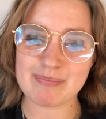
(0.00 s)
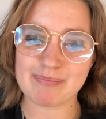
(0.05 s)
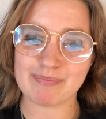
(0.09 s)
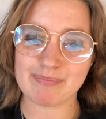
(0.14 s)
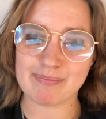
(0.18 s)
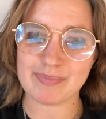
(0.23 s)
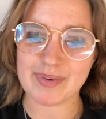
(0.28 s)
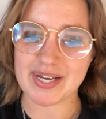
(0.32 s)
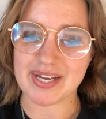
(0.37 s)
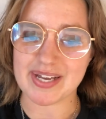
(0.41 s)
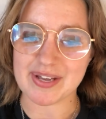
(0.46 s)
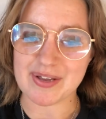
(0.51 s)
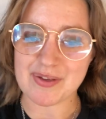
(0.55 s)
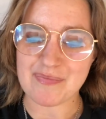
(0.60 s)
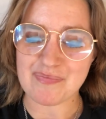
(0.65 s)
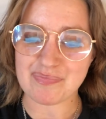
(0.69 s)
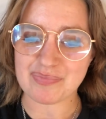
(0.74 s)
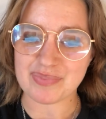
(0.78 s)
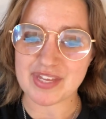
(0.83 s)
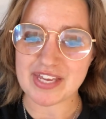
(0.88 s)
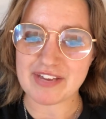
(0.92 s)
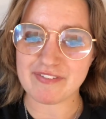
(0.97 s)
but
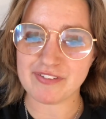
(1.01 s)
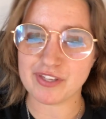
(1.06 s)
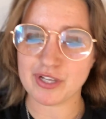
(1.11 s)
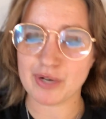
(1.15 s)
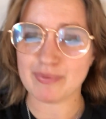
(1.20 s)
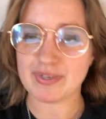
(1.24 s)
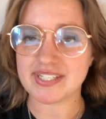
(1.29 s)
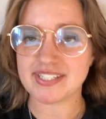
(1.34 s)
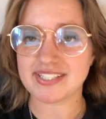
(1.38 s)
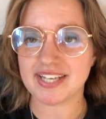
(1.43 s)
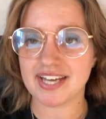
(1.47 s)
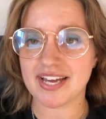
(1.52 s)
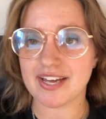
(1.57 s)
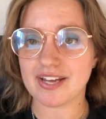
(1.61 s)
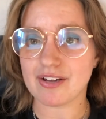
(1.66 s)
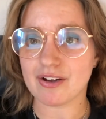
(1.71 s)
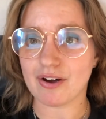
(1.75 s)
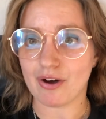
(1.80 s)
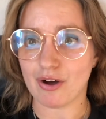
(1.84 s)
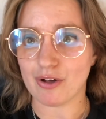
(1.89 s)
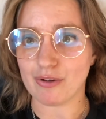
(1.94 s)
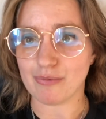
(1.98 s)
even though we say
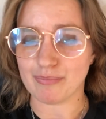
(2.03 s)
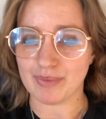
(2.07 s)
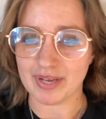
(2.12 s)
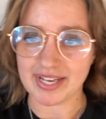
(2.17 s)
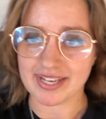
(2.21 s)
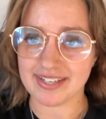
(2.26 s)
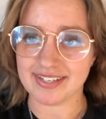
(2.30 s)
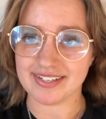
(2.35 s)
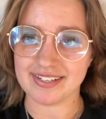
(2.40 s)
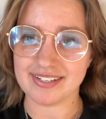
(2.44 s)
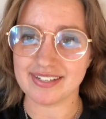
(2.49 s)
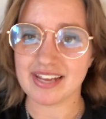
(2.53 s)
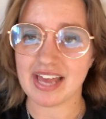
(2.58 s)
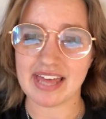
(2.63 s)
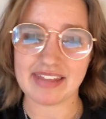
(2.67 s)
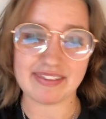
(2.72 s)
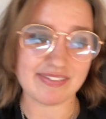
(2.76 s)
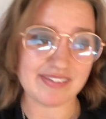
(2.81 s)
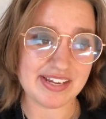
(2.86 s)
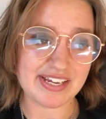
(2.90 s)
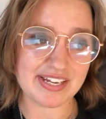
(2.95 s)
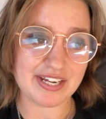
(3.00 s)
all men,
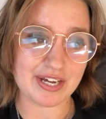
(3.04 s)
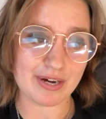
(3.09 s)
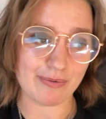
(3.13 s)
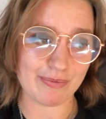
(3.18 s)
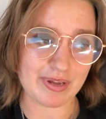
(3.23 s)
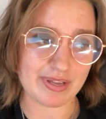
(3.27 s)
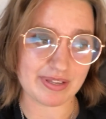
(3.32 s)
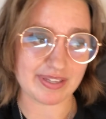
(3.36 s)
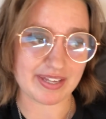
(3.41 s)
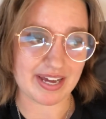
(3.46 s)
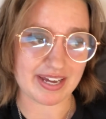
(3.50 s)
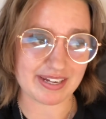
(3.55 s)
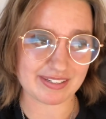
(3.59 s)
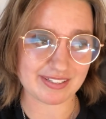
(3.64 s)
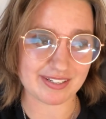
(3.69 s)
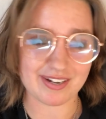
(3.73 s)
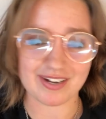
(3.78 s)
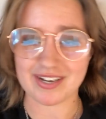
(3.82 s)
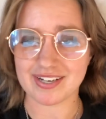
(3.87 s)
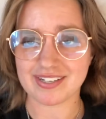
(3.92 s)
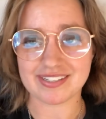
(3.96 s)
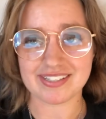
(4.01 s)
and we
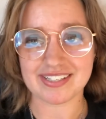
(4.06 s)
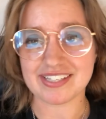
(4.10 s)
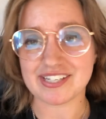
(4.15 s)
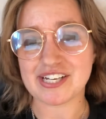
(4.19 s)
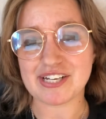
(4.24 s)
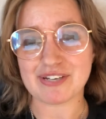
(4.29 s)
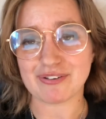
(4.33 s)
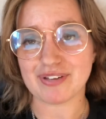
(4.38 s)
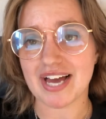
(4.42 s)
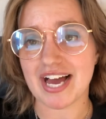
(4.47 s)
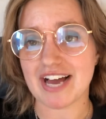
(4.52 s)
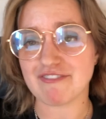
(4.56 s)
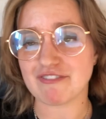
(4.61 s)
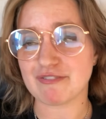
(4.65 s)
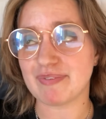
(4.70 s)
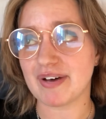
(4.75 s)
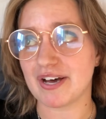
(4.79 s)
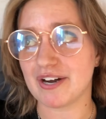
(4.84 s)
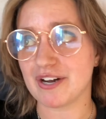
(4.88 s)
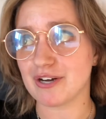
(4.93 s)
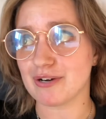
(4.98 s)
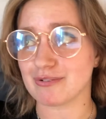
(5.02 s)
laugh
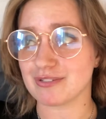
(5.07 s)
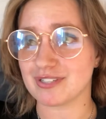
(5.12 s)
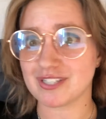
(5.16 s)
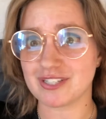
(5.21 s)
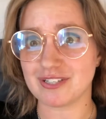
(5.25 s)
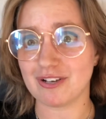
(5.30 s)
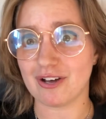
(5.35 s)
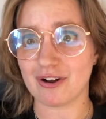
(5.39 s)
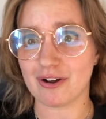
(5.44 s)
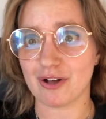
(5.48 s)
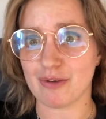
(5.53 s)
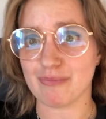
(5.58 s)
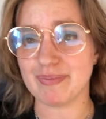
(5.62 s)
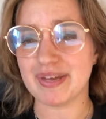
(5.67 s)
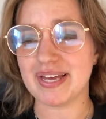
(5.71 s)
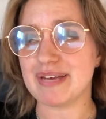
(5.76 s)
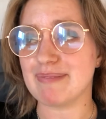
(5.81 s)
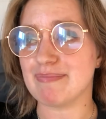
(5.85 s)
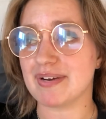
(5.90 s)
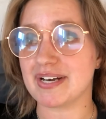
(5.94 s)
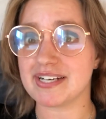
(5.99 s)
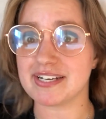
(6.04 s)
about, oh, it's not all men,
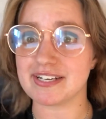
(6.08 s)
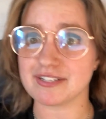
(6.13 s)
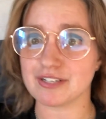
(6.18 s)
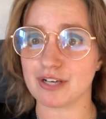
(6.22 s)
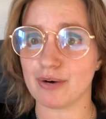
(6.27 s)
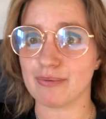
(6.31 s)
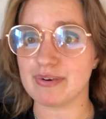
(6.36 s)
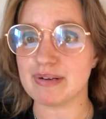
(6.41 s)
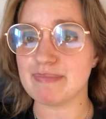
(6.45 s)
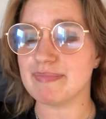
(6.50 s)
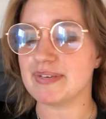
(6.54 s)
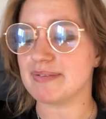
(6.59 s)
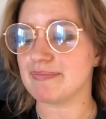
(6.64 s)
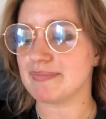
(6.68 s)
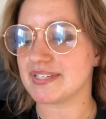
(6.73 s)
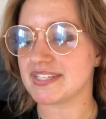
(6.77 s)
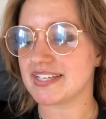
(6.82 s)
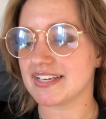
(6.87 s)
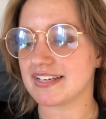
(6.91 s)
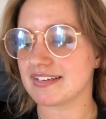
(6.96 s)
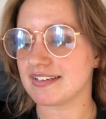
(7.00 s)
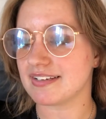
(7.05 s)
but it is all women. It's
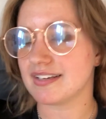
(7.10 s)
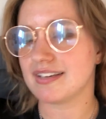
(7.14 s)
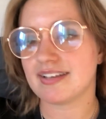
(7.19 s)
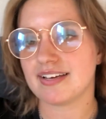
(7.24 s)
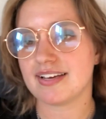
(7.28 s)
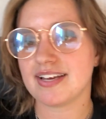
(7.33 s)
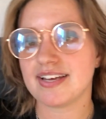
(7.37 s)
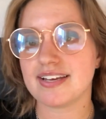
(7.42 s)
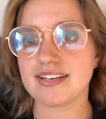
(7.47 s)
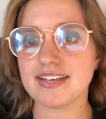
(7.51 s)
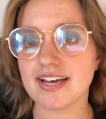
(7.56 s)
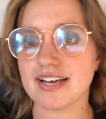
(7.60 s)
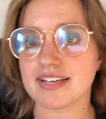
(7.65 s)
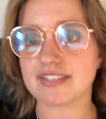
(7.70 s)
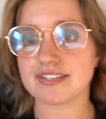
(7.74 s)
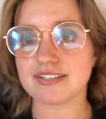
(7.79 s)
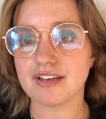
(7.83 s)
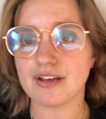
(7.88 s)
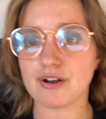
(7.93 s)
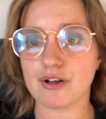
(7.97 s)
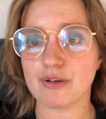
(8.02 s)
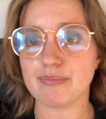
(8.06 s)
like, yeah, it's
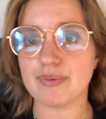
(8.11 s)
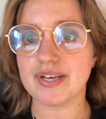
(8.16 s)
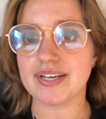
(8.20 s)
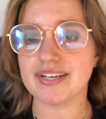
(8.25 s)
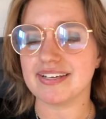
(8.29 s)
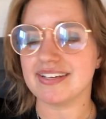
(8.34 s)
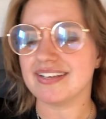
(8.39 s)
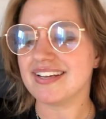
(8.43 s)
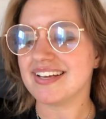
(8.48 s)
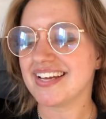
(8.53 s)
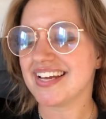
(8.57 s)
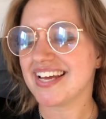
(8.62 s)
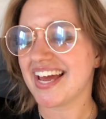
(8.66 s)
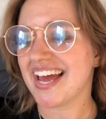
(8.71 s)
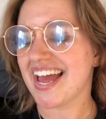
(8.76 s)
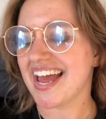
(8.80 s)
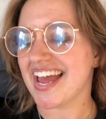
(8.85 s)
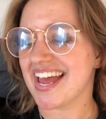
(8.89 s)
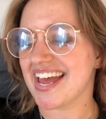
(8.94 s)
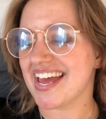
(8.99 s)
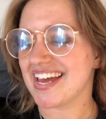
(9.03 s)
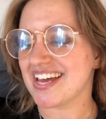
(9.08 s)
not all men,
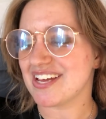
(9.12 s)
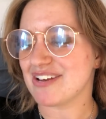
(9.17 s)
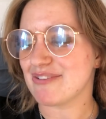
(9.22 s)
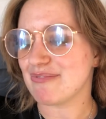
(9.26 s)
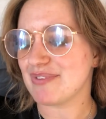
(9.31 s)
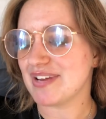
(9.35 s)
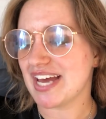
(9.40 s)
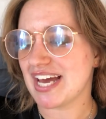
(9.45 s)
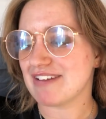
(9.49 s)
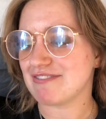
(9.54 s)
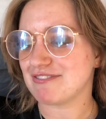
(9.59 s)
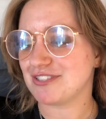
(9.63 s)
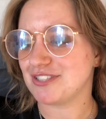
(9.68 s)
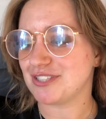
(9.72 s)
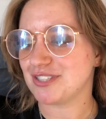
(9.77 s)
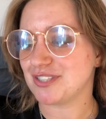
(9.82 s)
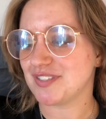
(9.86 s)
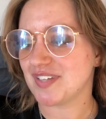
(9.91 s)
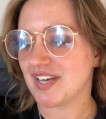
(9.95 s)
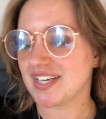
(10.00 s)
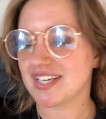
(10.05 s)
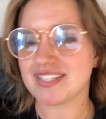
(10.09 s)
and we have to
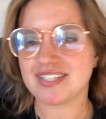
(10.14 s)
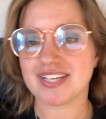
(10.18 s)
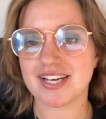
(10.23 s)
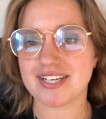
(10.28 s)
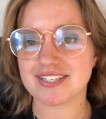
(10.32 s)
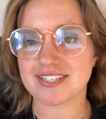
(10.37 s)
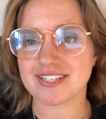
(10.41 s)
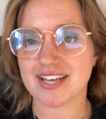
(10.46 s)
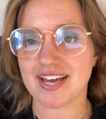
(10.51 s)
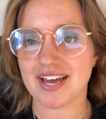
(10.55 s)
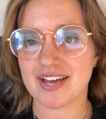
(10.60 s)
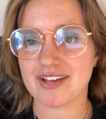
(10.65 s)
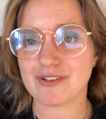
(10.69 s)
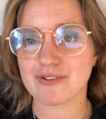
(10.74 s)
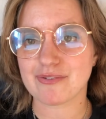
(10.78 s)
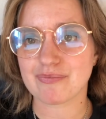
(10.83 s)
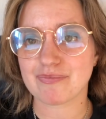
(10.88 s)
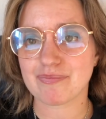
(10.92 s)
recognize that